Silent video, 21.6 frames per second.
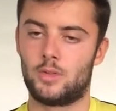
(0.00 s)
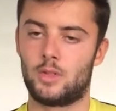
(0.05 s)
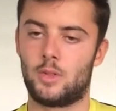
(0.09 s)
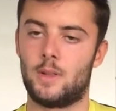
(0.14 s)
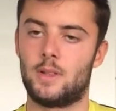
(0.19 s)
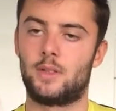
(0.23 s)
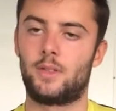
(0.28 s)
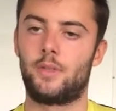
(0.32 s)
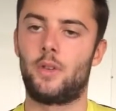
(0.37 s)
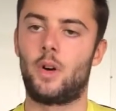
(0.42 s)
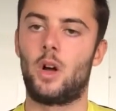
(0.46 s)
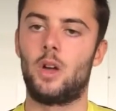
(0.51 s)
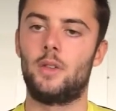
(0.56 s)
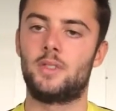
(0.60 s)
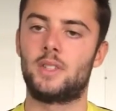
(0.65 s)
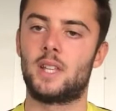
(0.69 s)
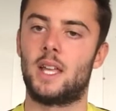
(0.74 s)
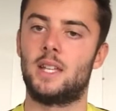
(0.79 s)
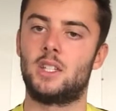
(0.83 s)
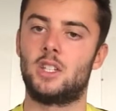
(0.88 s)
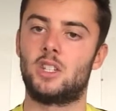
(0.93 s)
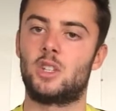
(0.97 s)
So it's 5
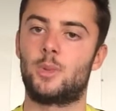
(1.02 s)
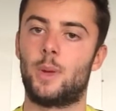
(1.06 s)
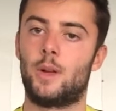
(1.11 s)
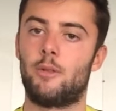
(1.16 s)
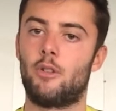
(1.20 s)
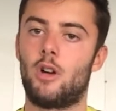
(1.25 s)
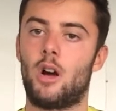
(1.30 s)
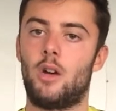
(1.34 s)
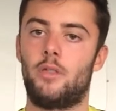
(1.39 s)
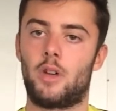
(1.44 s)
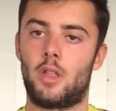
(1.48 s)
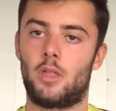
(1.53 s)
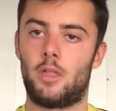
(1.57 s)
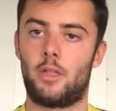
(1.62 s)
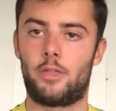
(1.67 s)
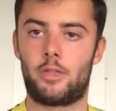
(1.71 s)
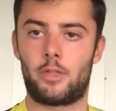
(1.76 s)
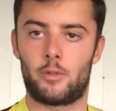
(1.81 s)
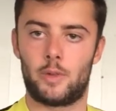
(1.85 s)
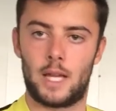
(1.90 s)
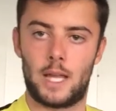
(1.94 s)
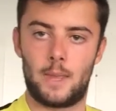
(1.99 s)
stages to it rather than the
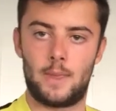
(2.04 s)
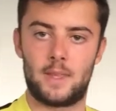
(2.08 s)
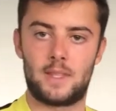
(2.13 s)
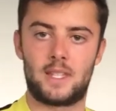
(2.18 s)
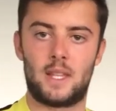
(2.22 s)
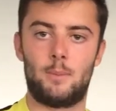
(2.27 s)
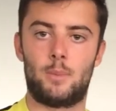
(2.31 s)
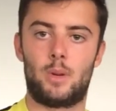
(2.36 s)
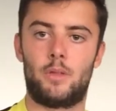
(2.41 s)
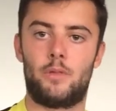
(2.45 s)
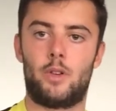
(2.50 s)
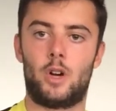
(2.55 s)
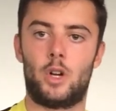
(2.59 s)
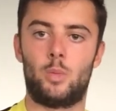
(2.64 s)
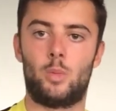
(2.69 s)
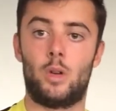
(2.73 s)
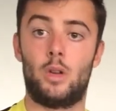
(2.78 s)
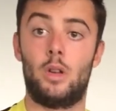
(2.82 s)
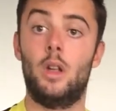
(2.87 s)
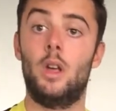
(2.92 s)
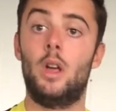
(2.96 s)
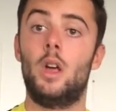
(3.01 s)
3 in the simplified
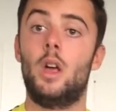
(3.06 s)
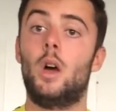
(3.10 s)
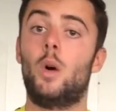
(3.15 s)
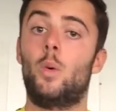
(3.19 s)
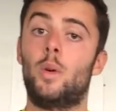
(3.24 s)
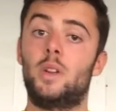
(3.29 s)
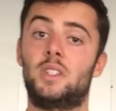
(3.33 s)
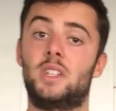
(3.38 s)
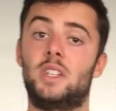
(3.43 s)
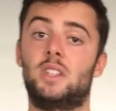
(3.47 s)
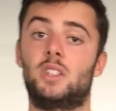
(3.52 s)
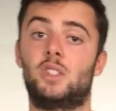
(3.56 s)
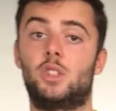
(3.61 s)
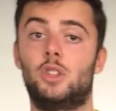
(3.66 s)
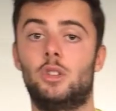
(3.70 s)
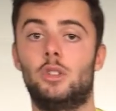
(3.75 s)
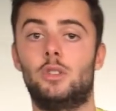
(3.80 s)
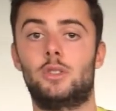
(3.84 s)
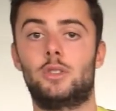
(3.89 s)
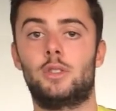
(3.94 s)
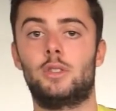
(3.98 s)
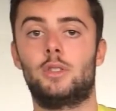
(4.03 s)
one, which is
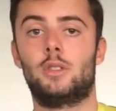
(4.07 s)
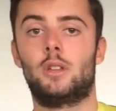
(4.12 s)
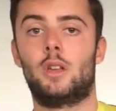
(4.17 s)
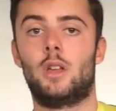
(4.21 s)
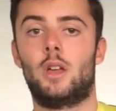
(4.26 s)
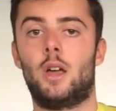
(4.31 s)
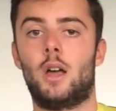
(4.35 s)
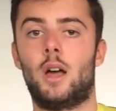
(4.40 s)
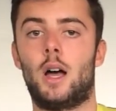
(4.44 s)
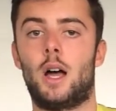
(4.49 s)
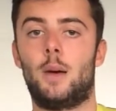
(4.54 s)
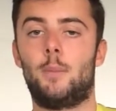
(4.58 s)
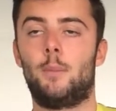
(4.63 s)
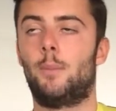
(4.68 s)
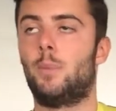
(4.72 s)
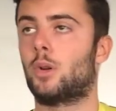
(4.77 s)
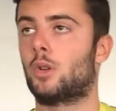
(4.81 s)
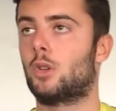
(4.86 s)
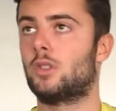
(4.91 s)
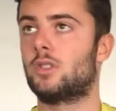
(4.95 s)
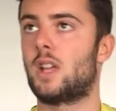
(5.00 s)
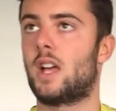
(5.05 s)
good
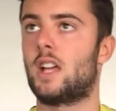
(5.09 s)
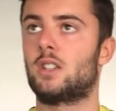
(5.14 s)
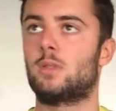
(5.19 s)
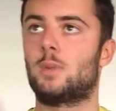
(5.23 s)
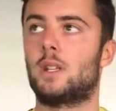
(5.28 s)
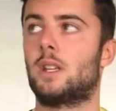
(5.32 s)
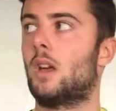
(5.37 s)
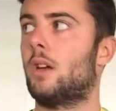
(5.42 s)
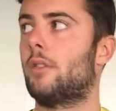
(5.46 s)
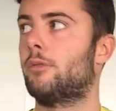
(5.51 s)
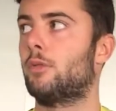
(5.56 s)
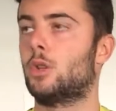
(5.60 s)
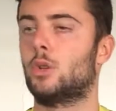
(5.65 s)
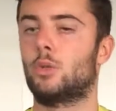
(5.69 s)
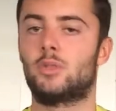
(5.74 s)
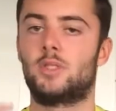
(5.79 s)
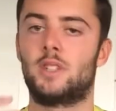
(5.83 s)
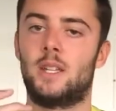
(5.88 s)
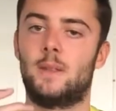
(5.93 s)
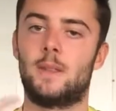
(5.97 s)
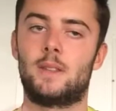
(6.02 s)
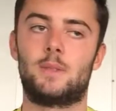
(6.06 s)
because as we go through it, you'll
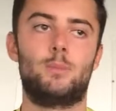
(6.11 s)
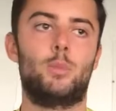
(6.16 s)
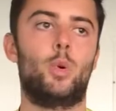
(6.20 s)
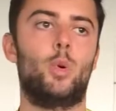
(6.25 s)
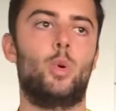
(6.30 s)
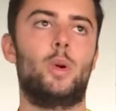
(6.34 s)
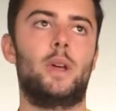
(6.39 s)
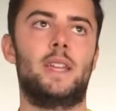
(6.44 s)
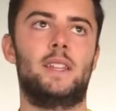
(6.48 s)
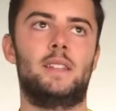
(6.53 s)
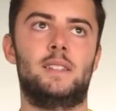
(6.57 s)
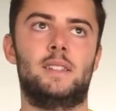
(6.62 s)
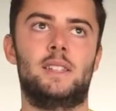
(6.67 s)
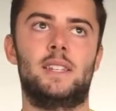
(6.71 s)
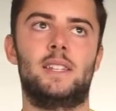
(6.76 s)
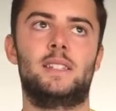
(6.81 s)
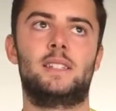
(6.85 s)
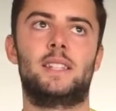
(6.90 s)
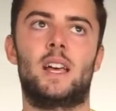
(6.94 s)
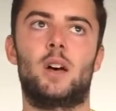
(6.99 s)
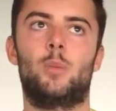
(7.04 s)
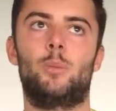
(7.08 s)
see there's more in
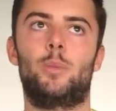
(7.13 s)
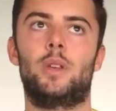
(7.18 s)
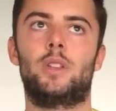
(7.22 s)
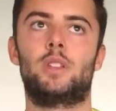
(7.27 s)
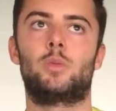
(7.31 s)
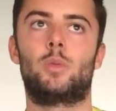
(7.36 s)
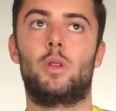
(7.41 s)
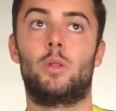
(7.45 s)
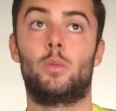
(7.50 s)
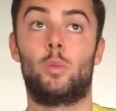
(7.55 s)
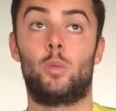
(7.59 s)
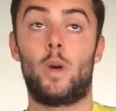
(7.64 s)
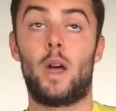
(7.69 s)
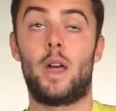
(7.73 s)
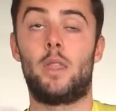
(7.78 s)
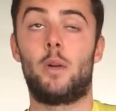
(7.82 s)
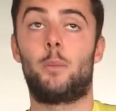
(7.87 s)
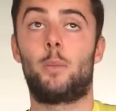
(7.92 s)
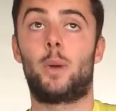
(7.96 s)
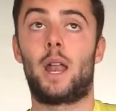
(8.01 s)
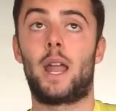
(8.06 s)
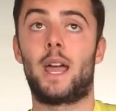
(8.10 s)
detail bits where
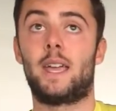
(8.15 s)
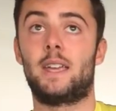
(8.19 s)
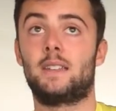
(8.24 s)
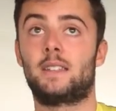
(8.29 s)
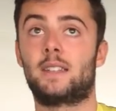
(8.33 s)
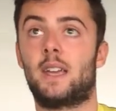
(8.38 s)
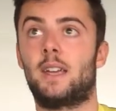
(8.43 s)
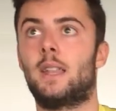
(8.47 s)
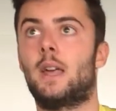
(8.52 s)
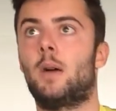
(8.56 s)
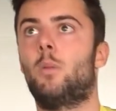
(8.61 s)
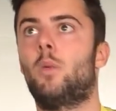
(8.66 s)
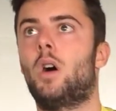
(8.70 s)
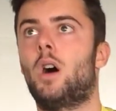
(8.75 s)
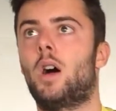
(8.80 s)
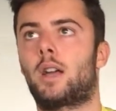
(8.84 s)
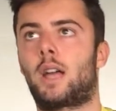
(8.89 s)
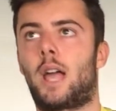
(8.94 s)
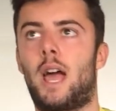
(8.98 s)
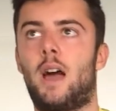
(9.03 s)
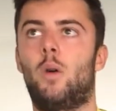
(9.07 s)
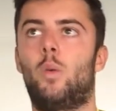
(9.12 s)
the players can then
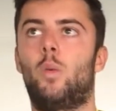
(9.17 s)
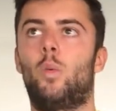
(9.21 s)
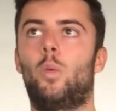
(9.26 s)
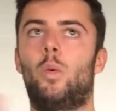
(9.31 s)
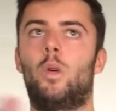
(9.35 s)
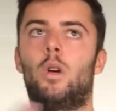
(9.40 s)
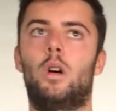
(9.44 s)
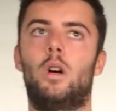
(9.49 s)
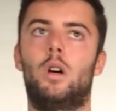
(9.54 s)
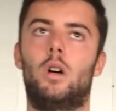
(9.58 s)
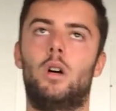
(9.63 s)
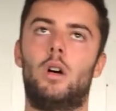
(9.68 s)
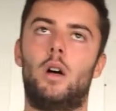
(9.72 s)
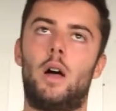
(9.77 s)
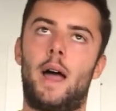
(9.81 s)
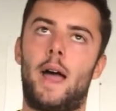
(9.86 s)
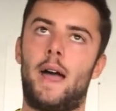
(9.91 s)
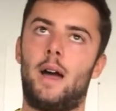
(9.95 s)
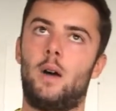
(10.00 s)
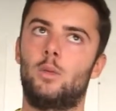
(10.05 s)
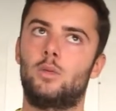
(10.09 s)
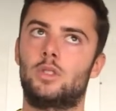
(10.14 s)
work out
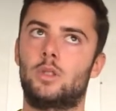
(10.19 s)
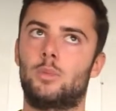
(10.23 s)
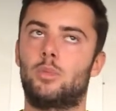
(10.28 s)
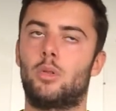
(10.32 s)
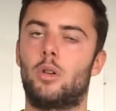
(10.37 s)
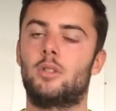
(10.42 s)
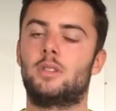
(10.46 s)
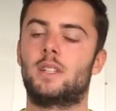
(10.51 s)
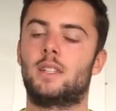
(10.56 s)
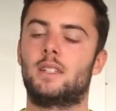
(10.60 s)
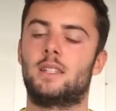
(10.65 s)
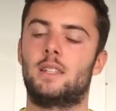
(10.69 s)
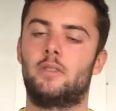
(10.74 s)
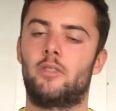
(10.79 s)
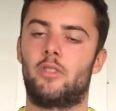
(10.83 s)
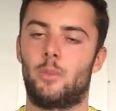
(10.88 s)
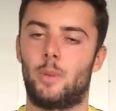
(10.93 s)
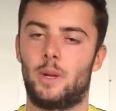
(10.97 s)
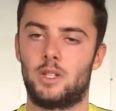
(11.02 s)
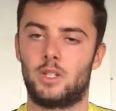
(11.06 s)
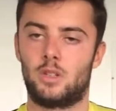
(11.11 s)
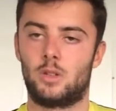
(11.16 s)
how to process the
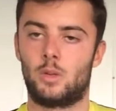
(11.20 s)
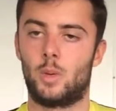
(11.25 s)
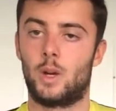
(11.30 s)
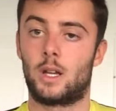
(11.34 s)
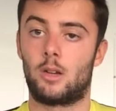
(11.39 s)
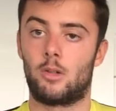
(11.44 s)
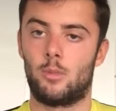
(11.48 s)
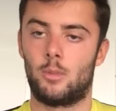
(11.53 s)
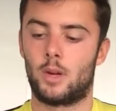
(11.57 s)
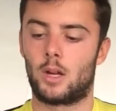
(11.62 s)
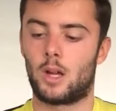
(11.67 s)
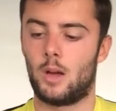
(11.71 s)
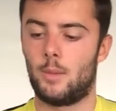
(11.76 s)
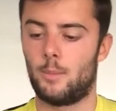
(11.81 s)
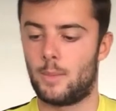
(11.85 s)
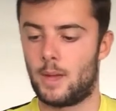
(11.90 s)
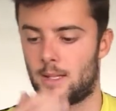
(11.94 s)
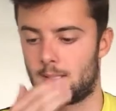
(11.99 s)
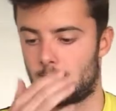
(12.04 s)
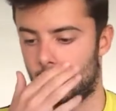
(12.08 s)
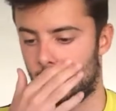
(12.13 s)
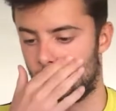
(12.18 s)
information quicker and become
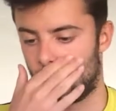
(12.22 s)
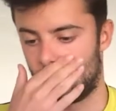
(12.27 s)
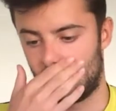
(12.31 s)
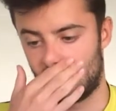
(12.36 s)
better.